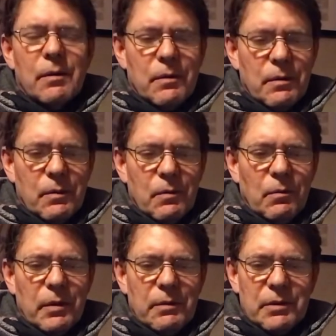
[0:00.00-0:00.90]
all
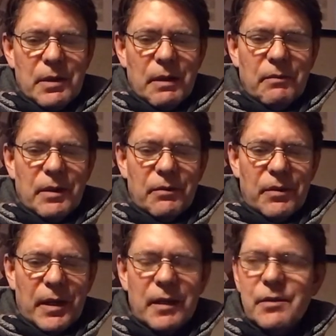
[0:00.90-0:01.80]
those lovely
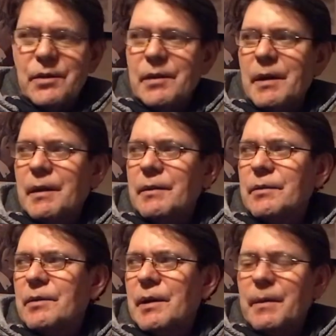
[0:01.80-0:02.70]
things.
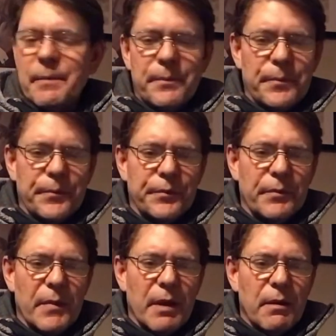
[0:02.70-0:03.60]
And
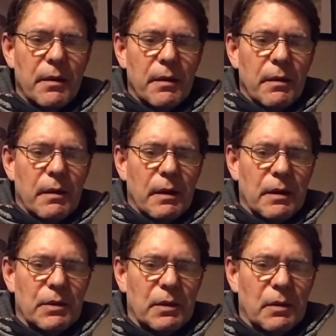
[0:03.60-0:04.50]

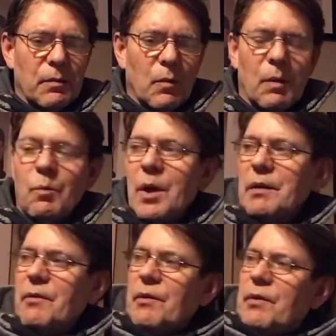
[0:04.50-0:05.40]
actually, one
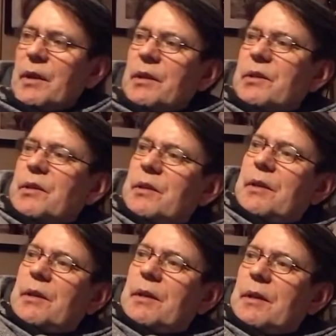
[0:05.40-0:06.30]
of the things,
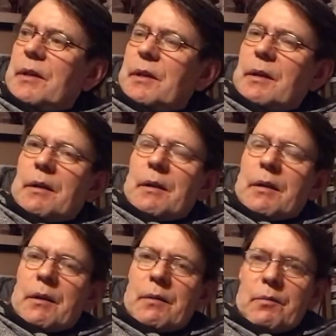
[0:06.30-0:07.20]

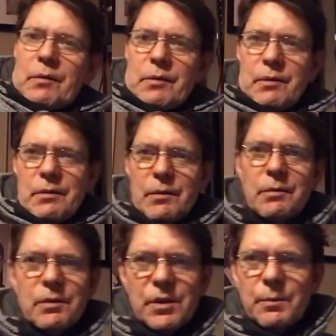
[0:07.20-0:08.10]
I will
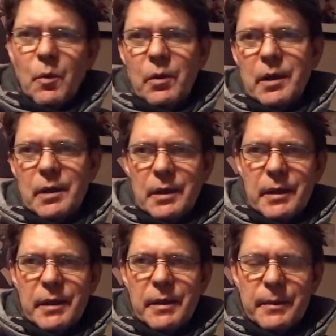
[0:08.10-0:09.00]
do a spoiler
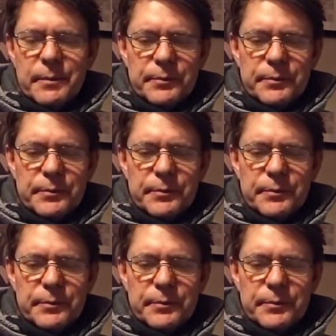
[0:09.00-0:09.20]
here,